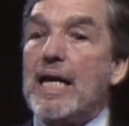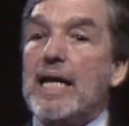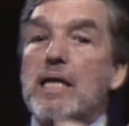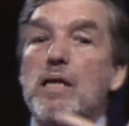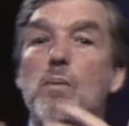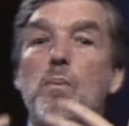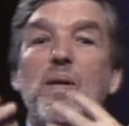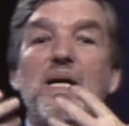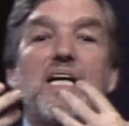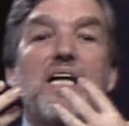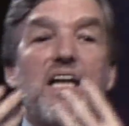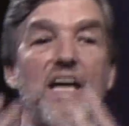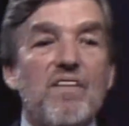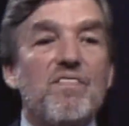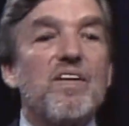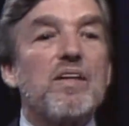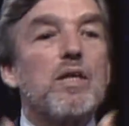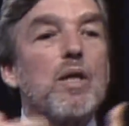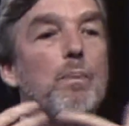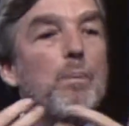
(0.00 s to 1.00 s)
need to be
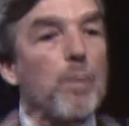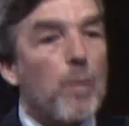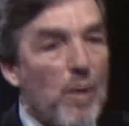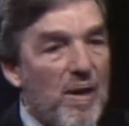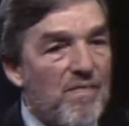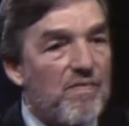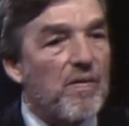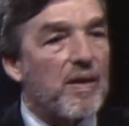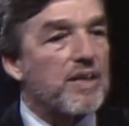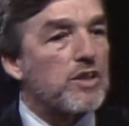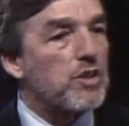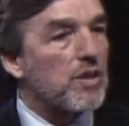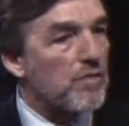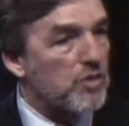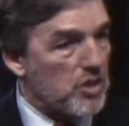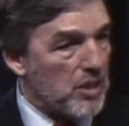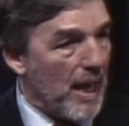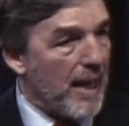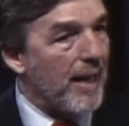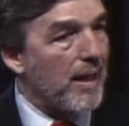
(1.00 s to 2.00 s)
given the privilege
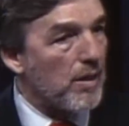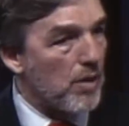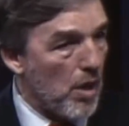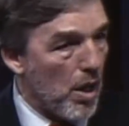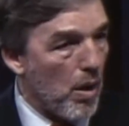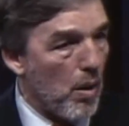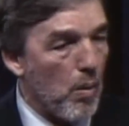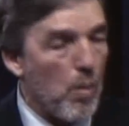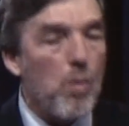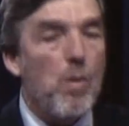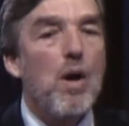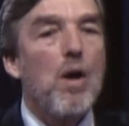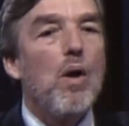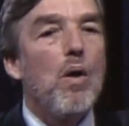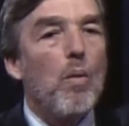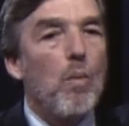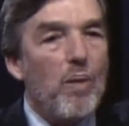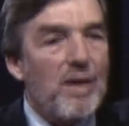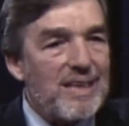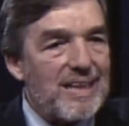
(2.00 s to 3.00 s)
of saying no
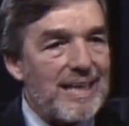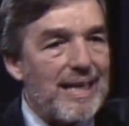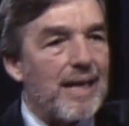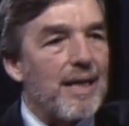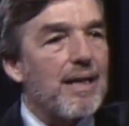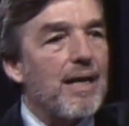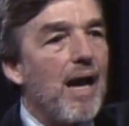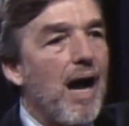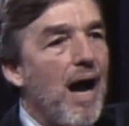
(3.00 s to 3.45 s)
within